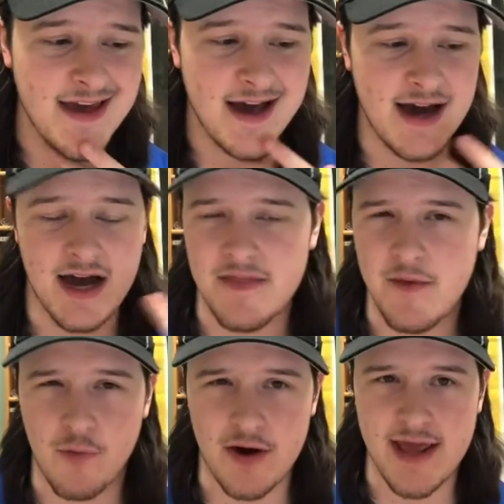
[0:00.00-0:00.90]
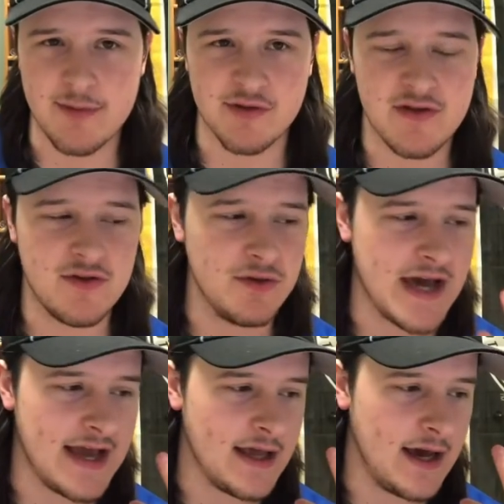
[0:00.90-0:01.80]
Uh, and they weren't able to do
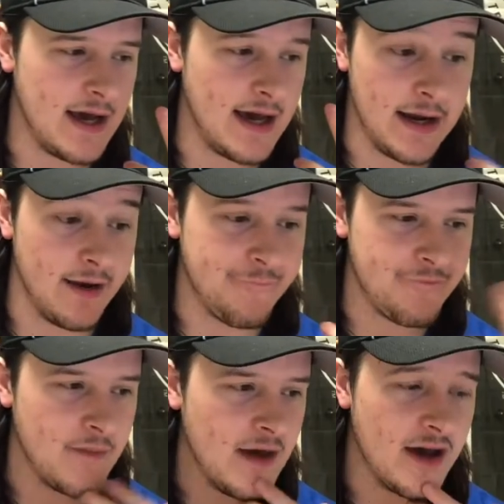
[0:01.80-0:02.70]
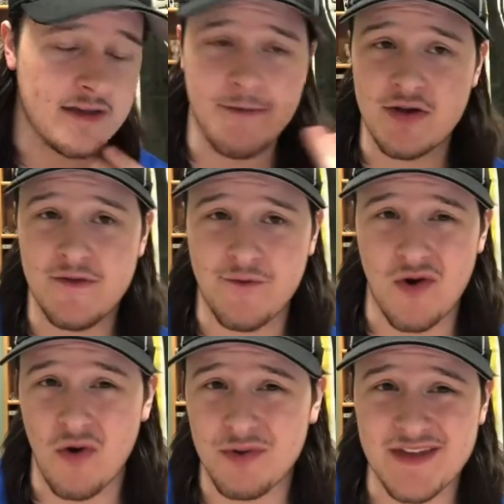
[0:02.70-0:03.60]
that uh, enough, especially for
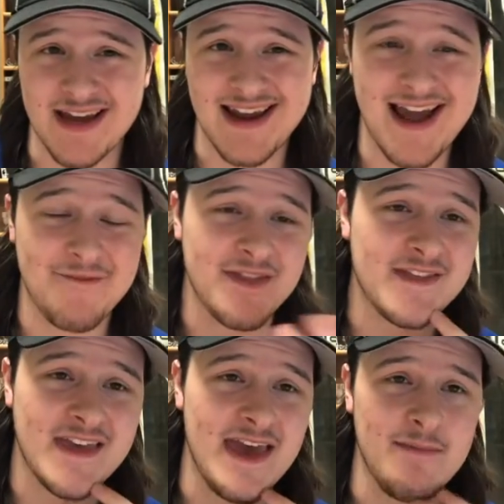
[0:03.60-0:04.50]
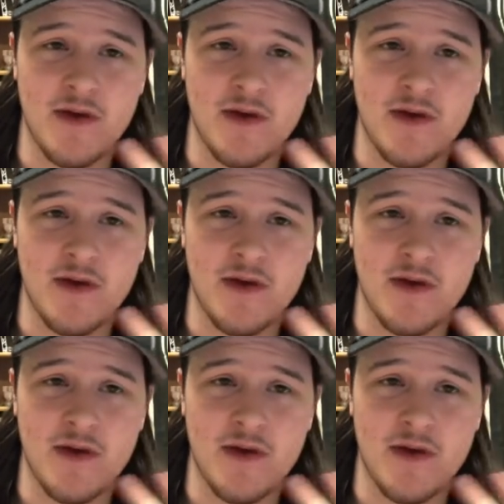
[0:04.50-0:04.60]
a whole second half of this game.